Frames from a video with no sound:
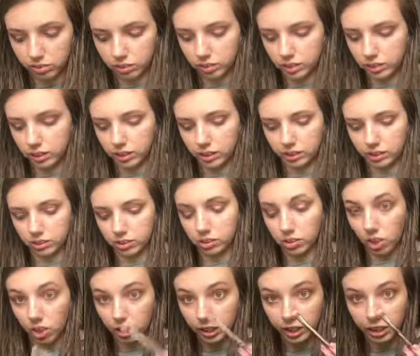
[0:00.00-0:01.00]
really
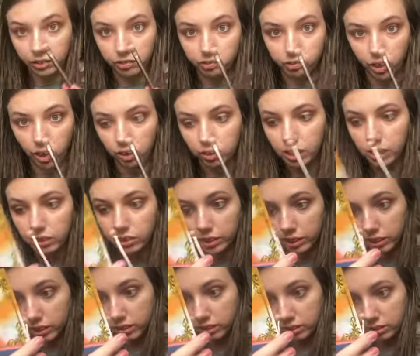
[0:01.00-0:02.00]
chalky and
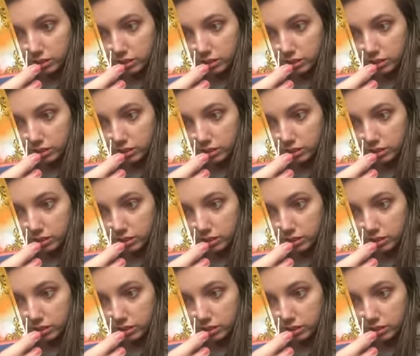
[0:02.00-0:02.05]
fallouty.